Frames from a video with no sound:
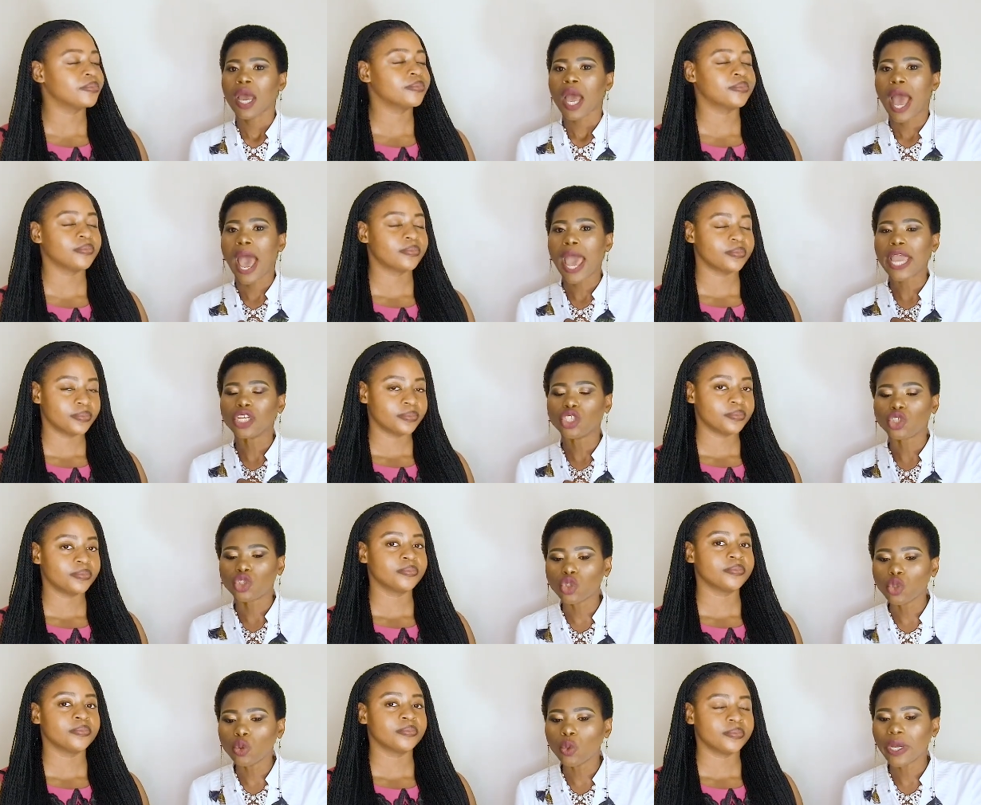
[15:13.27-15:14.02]
Speaker 1: I
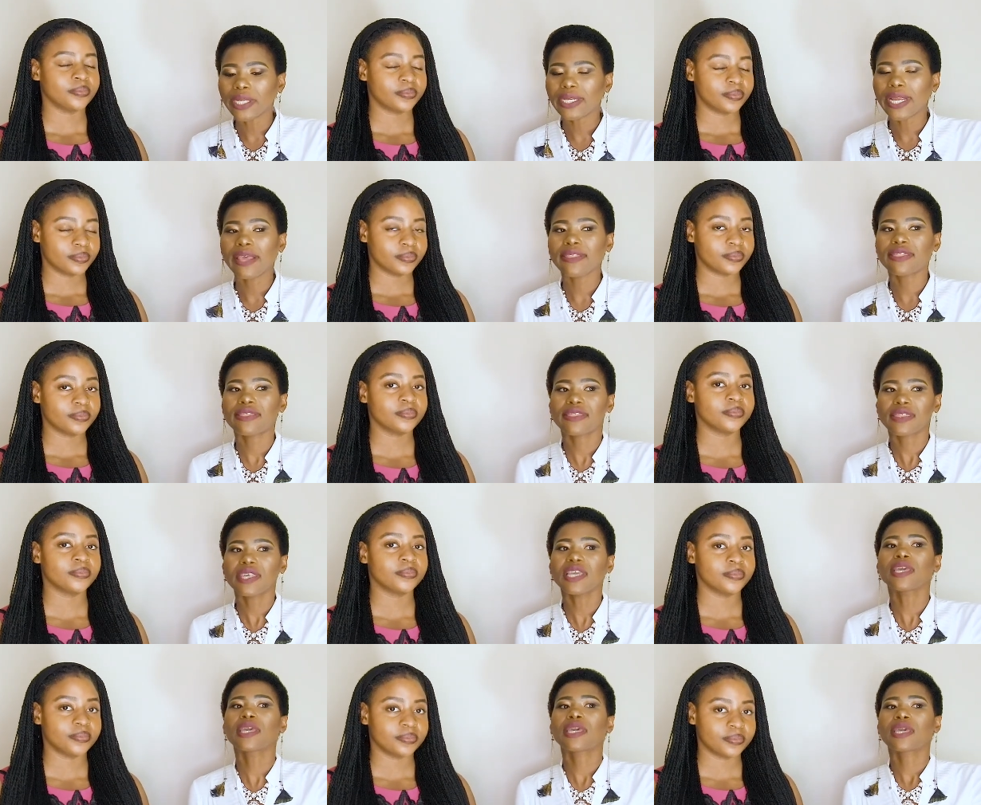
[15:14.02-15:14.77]
do what I
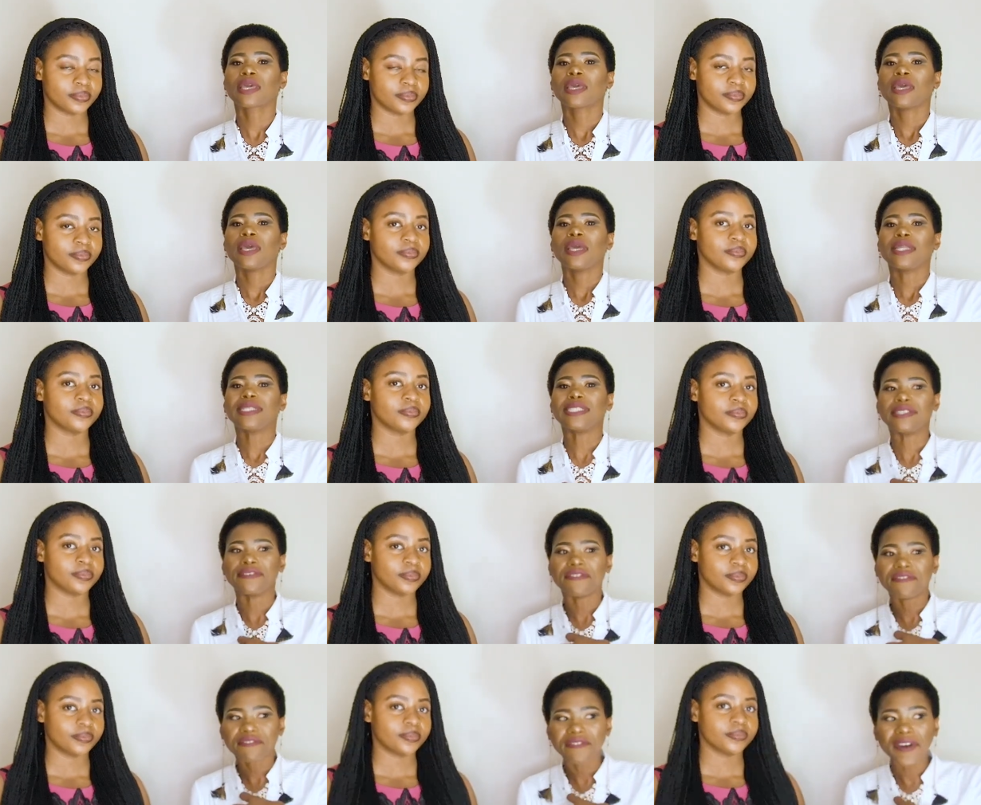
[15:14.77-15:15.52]
think
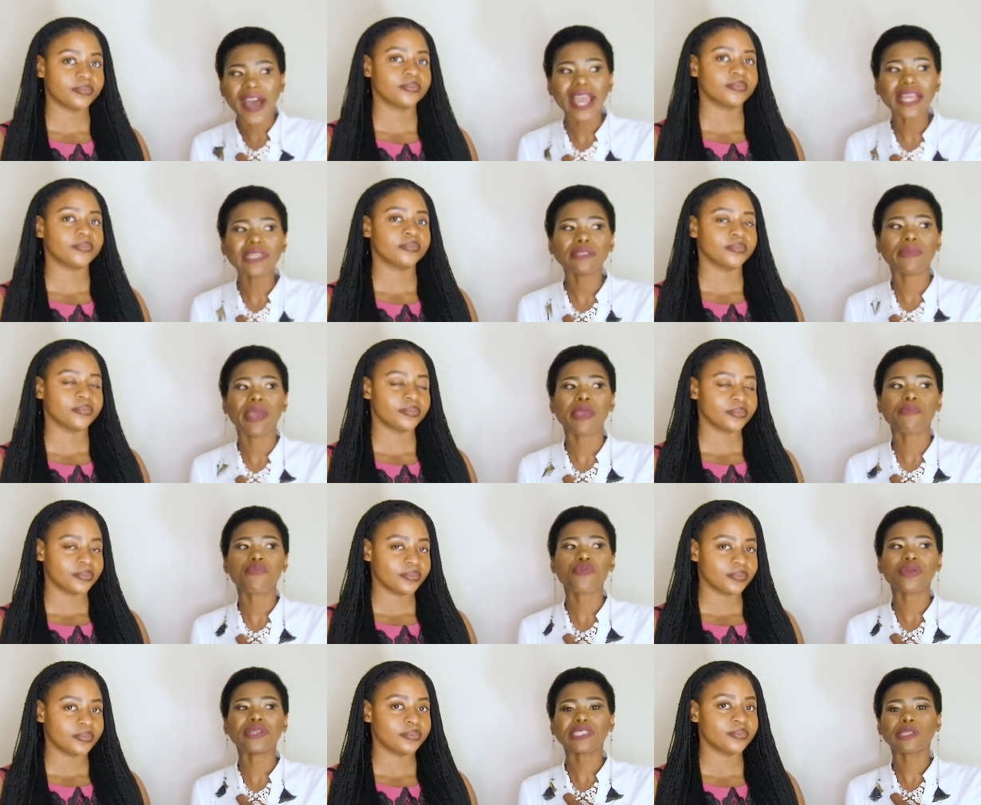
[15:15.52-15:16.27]
define my
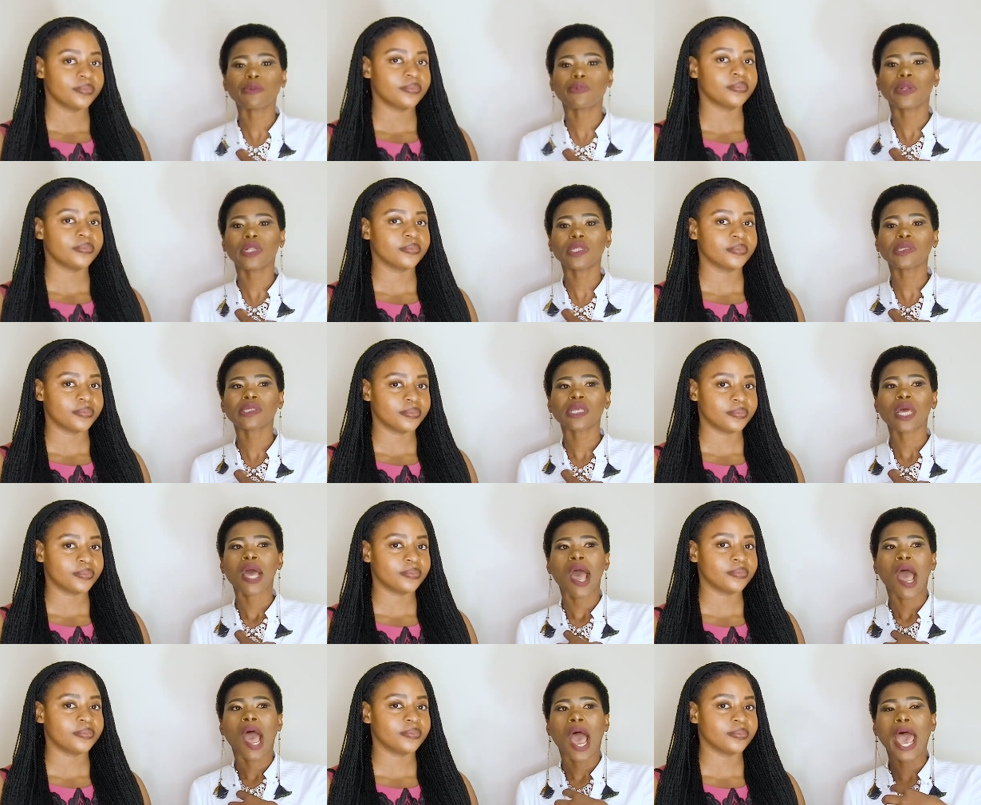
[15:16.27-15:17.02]

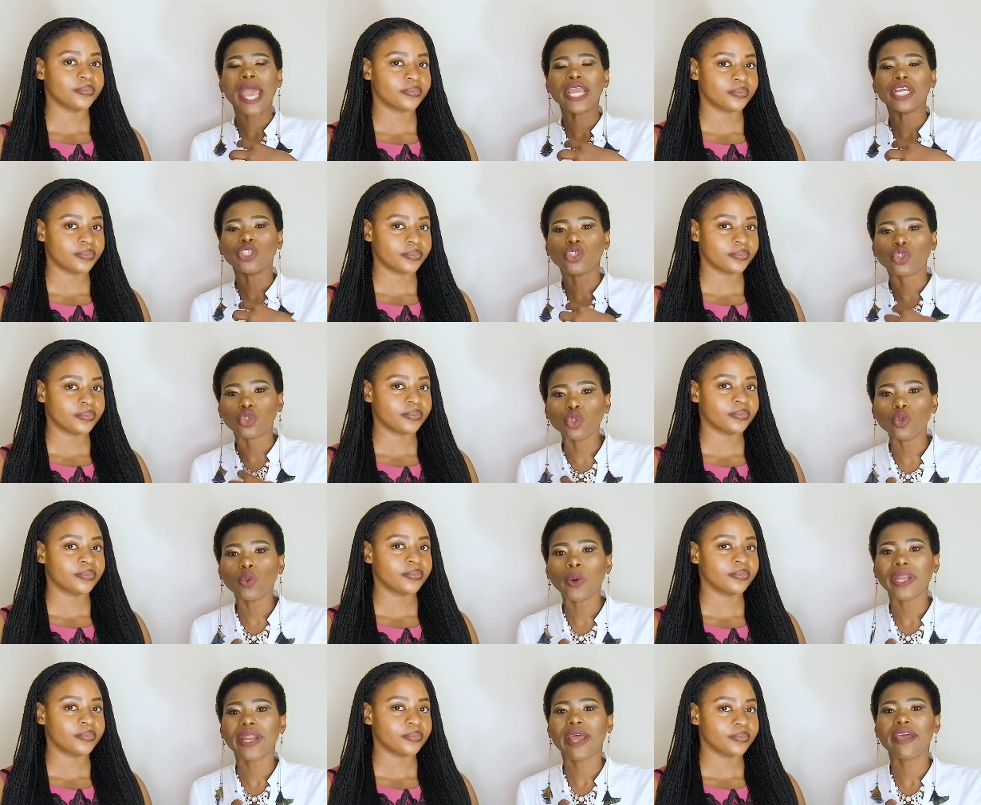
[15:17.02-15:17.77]
principles. I do
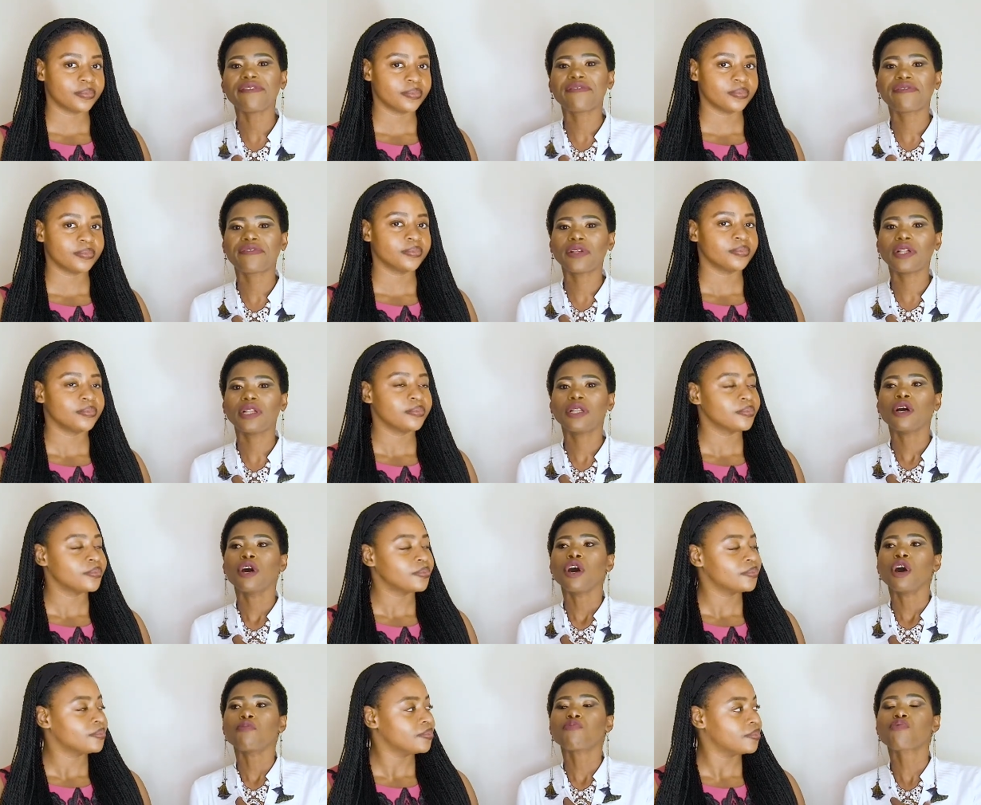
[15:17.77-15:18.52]
what I feel,
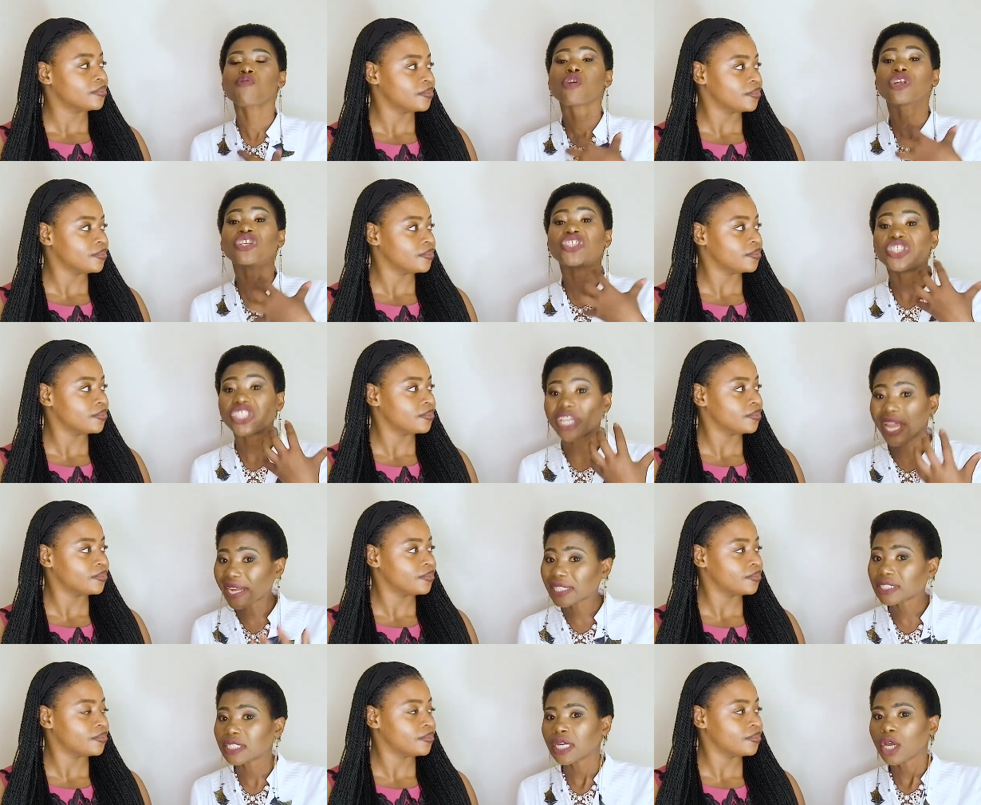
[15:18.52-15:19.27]

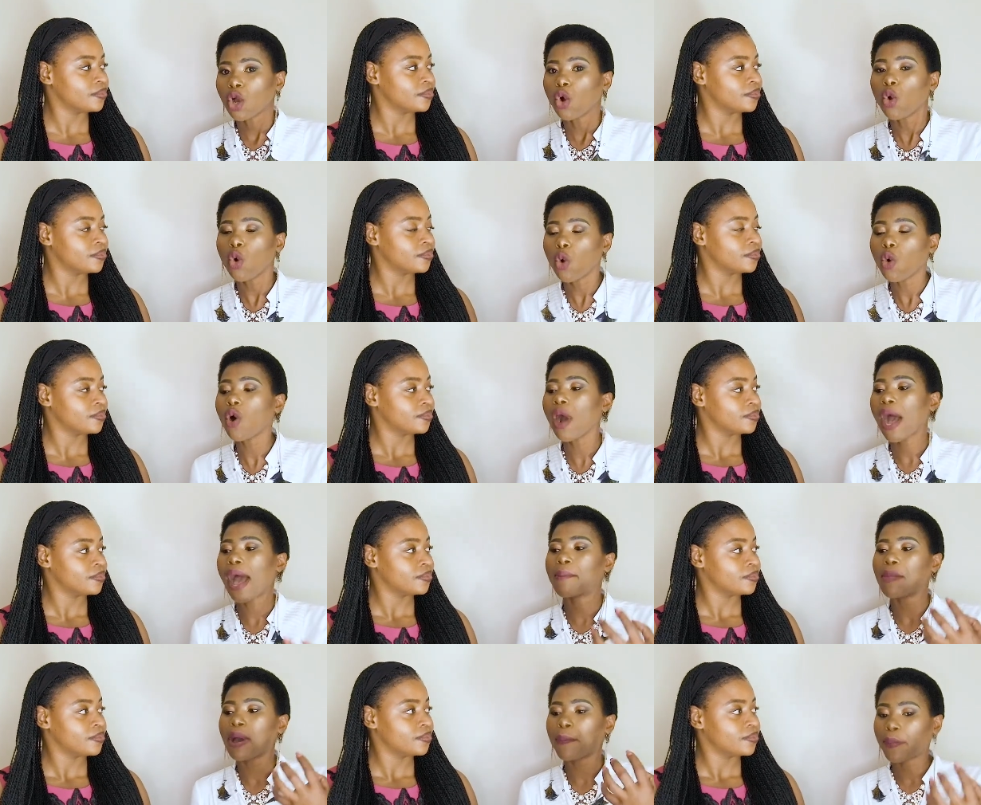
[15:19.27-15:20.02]
project who
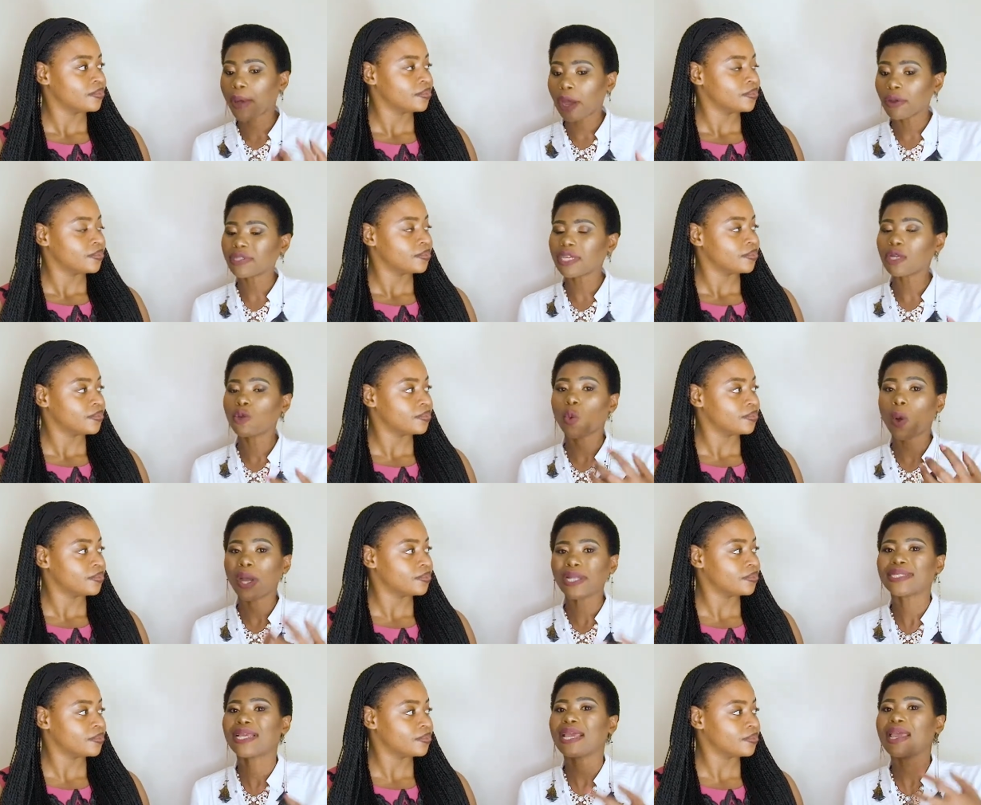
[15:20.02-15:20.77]
I'm about and
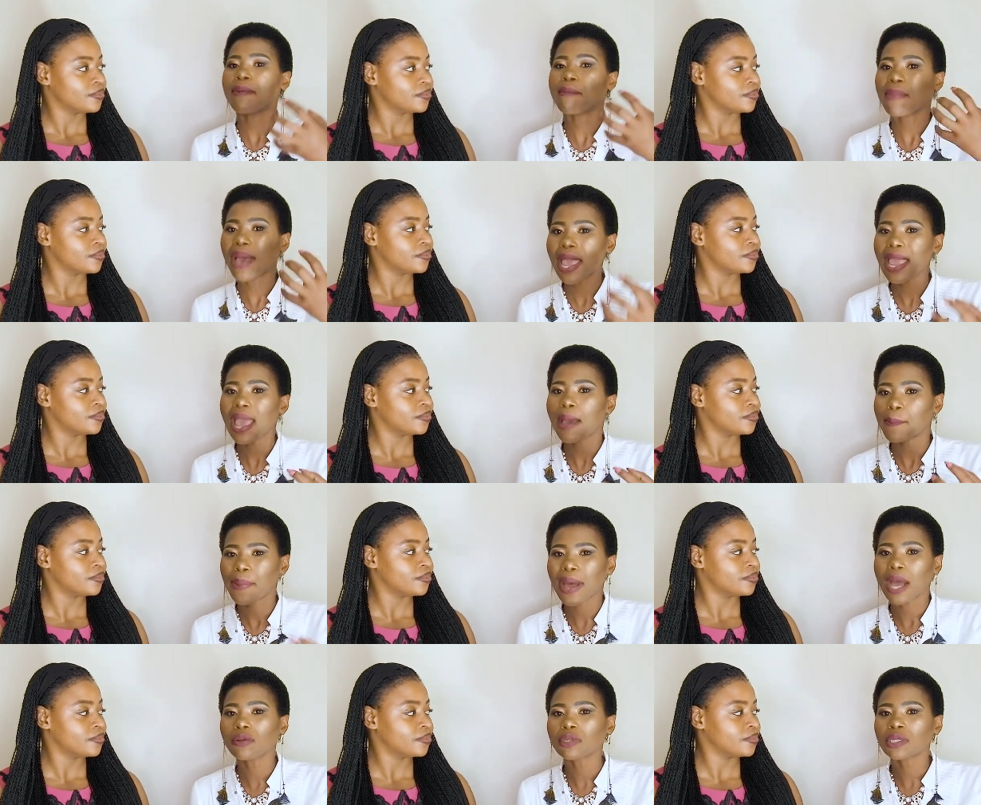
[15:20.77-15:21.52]
what am I
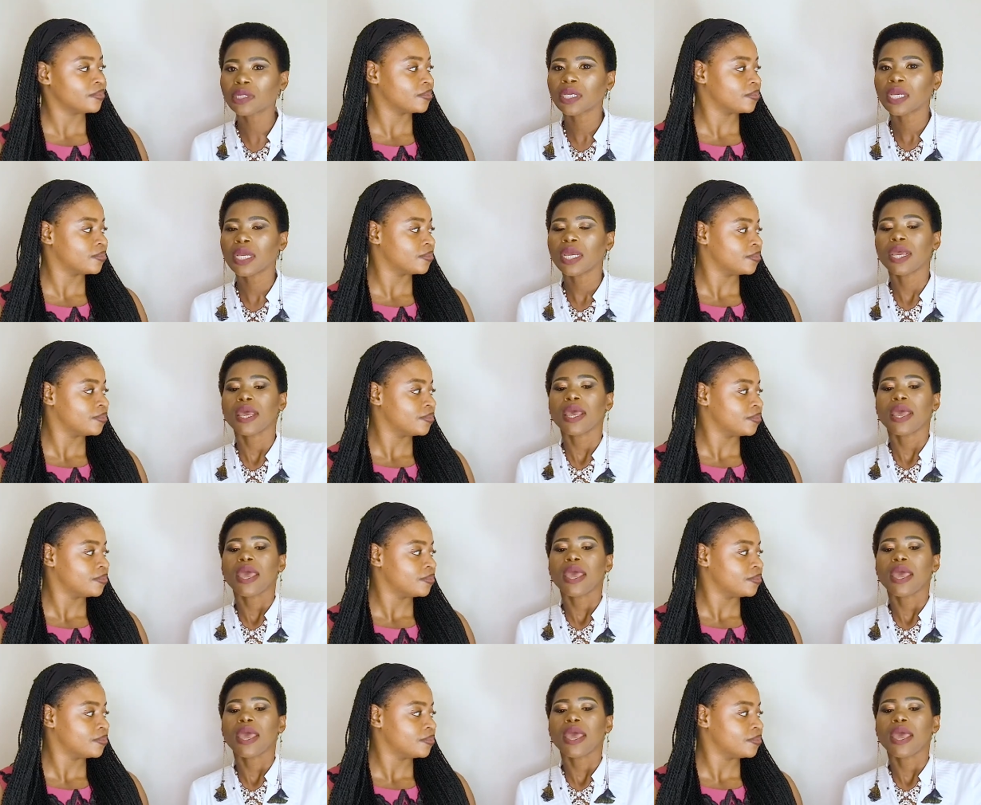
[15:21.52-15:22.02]
about.